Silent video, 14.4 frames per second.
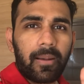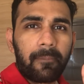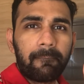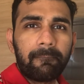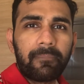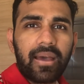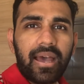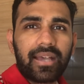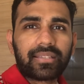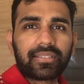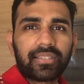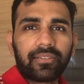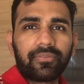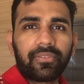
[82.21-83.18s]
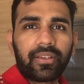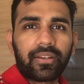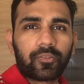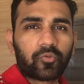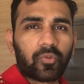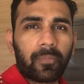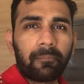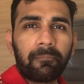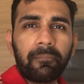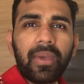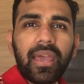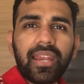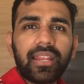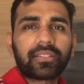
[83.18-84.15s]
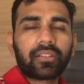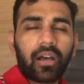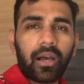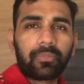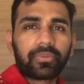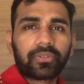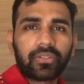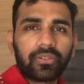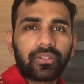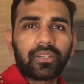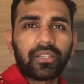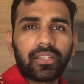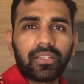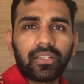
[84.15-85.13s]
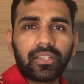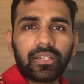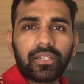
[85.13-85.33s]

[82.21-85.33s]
massive and a tremendous opportunity